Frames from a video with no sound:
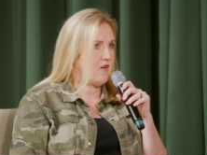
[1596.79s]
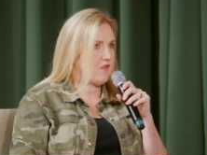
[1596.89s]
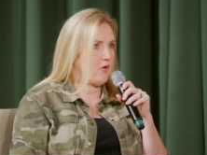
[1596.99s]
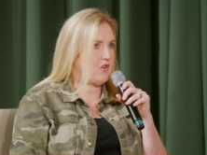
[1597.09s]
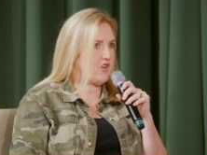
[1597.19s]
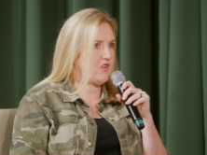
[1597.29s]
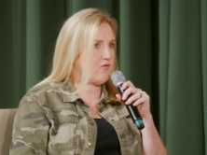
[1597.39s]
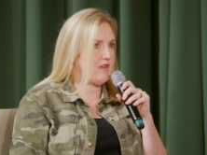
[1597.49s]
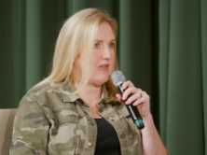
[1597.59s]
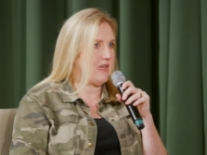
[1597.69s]
So it
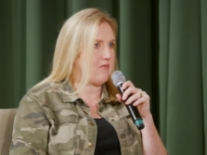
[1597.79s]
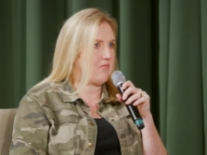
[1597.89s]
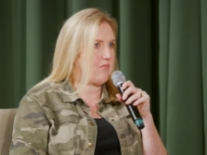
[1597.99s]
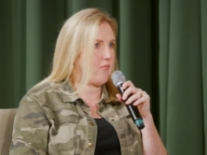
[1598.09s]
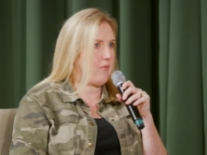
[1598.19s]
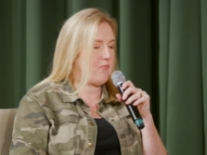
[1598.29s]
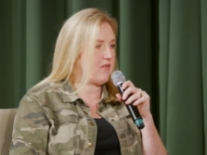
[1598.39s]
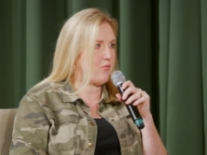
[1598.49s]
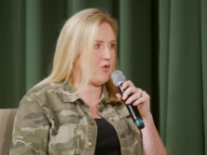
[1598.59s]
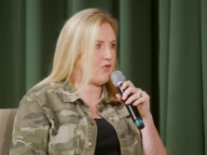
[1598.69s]
just really, people
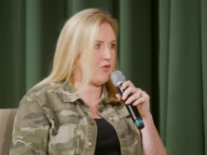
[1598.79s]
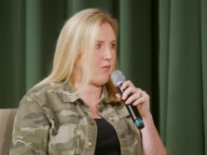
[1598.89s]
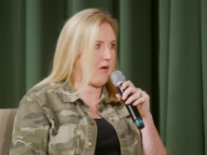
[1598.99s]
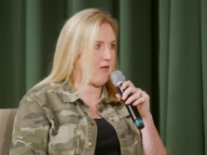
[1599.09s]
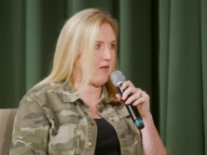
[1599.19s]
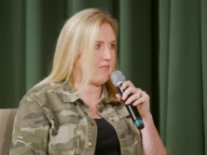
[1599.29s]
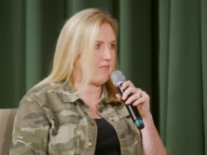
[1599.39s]
didn't want to talk about it.